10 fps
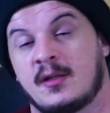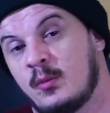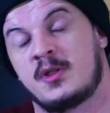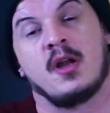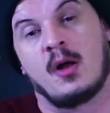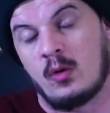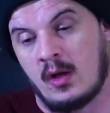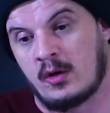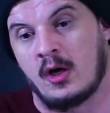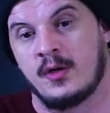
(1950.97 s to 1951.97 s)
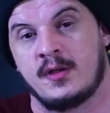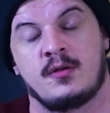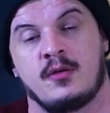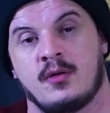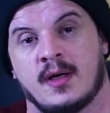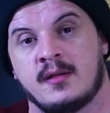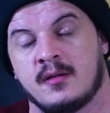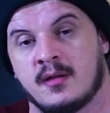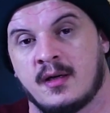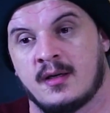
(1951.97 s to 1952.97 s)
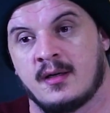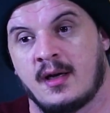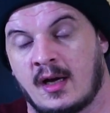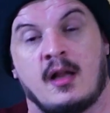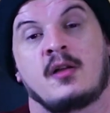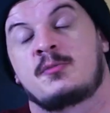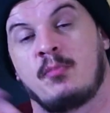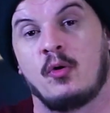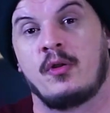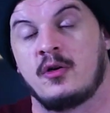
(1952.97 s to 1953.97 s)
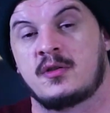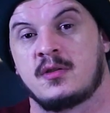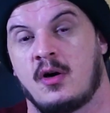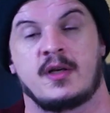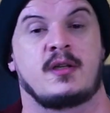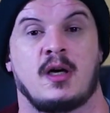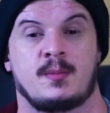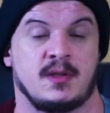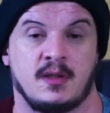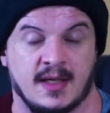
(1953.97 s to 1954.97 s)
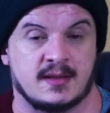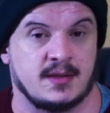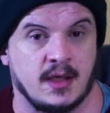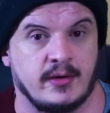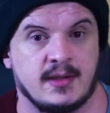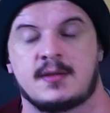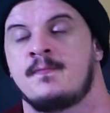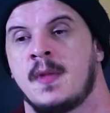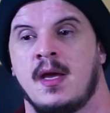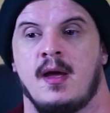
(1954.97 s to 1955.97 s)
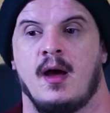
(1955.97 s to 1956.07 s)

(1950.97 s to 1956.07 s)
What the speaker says: which I'll go into I'll explore those archetypes in the next series.